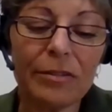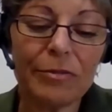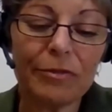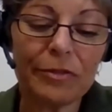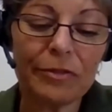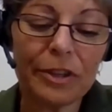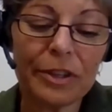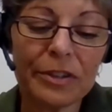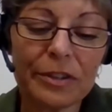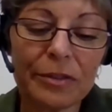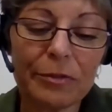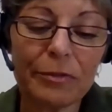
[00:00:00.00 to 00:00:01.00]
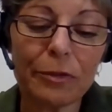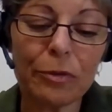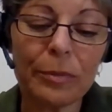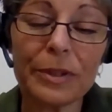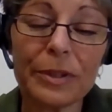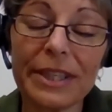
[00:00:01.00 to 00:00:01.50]
first and
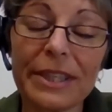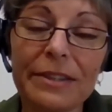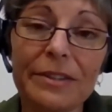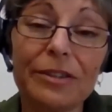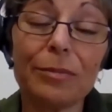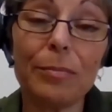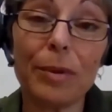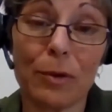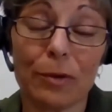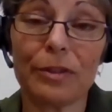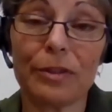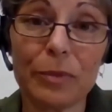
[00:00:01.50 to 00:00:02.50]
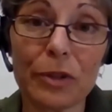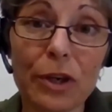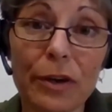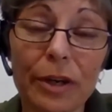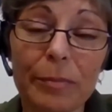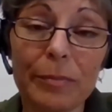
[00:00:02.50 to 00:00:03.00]
foremost is to block some
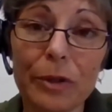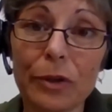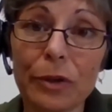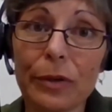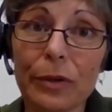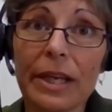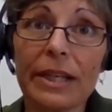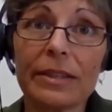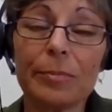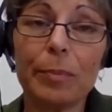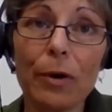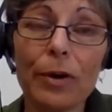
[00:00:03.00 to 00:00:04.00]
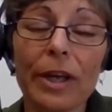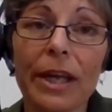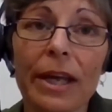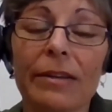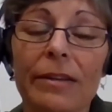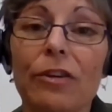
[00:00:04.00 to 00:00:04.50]
time. It's
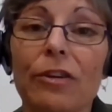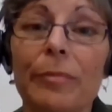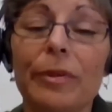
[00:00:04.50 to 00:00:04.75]
blocking out time in